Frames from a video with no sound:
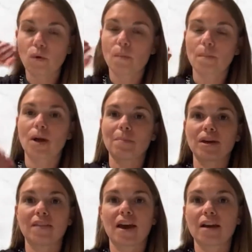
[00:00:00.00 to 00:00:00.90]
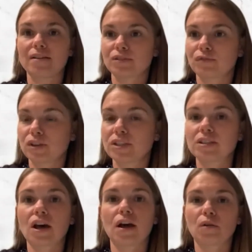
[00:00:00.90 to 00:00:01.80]
what might be the areas of
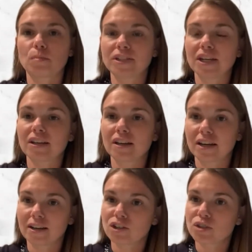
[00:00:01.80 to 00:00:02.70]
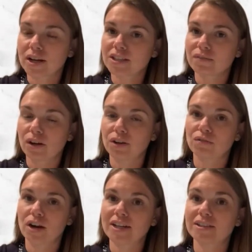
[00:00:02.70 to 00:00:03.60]
concern or particular interest for
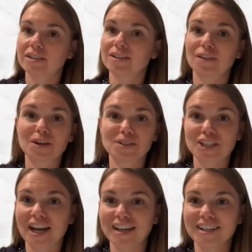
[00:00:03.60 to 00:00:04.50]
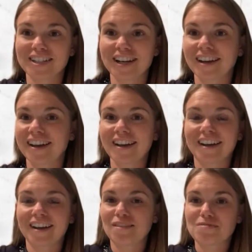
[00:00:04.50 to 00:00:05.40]
underwriters, and those are changing
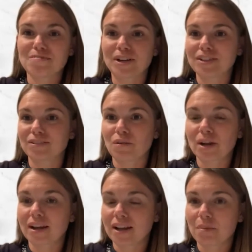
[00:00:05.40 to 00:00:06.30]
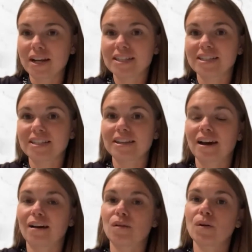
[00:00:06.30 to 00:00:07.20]
almost on a weekly basis
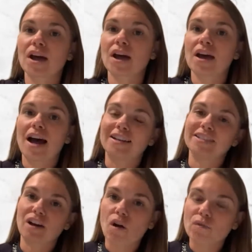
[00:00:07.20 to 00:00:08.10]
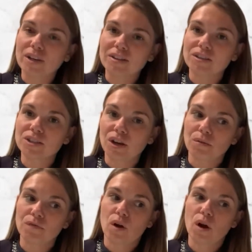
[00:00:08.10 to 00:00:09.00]
now, and delve into
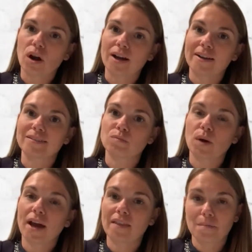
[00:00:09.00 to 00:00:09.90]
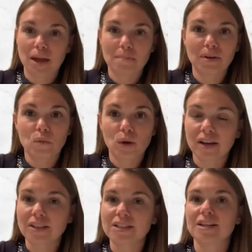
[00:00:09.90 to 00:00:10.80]
with our clients where there may be
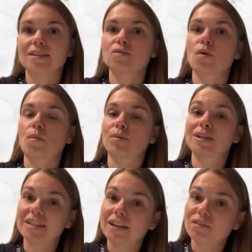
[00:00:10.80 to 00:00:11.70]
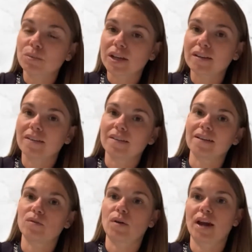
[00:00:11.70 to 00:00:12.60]
weaknesses or perceived
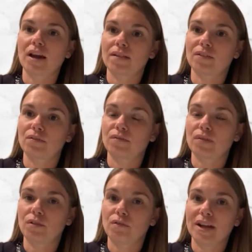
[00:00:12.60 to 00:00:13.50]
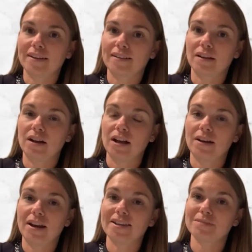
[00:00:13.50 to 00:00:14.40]
weaknesses or areas of
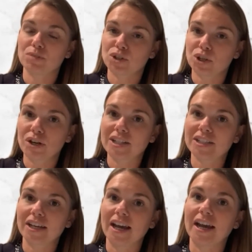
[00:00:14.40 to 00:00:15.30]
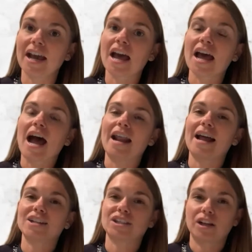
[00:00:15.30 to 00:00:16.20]
less maturity, and
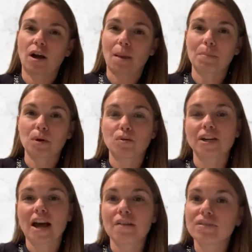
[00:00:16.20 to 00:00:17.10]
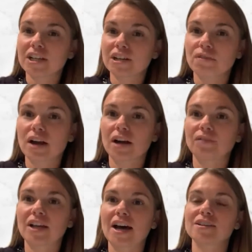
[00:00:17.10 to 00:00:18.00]
actually kind of build a narrative
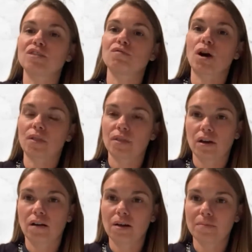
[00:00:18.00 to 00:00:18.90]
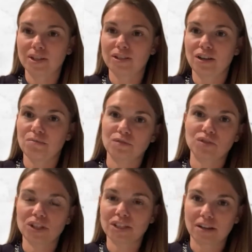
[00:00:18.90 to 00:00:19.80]
around that. So rather than coming to you with
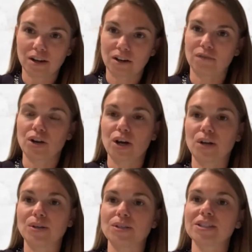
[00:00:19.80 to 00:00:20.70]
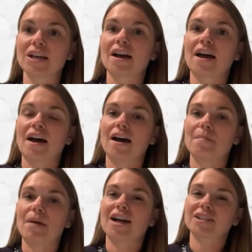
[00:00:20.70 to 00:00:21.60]
just a load of no's,
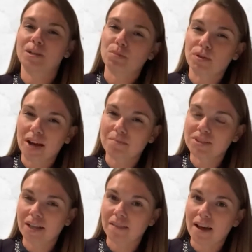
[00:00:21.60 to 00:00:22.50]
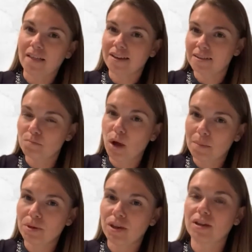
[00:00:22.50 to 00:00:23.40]
actually preempting that
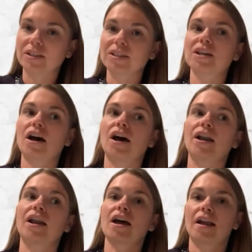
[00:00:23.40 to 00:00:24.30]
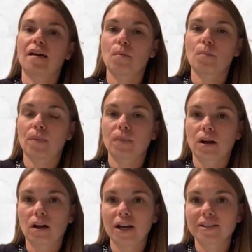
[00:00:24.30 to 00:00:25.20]
might be a concern and helping the
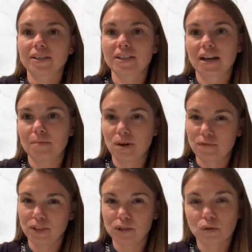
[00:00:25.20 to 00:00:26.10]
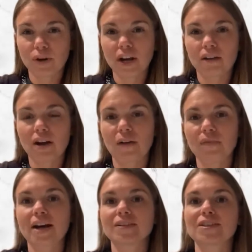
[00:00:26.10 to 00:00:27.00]
client to tell a bit of a story around
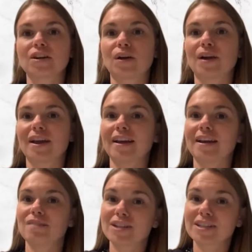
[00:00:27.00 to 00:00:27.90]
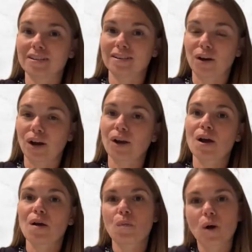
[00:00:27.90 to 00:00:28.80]
that. So if it's a no,
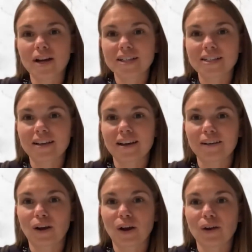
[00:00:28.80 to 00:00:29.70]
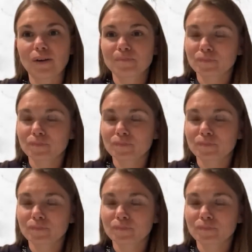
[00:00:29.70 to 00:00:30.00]
why is it a no?